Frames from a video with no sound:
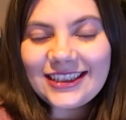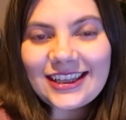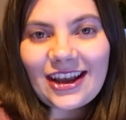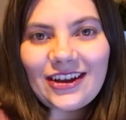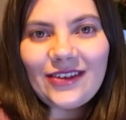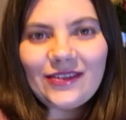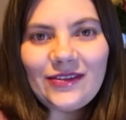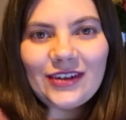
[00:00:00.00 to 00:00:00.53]

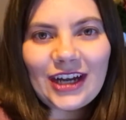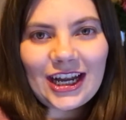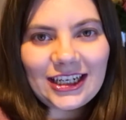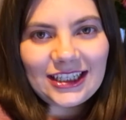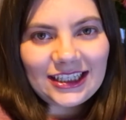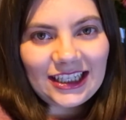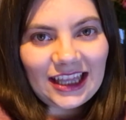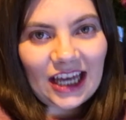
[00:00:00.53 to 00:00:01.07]
So we're
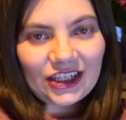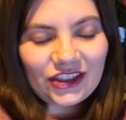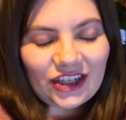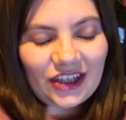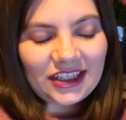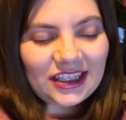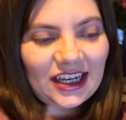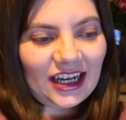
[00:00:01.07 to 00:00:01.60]
going to see that
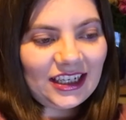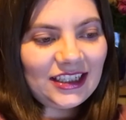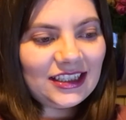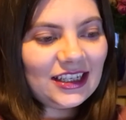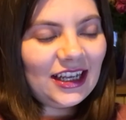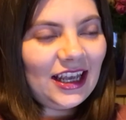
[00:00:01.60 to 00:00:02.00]
show tonight.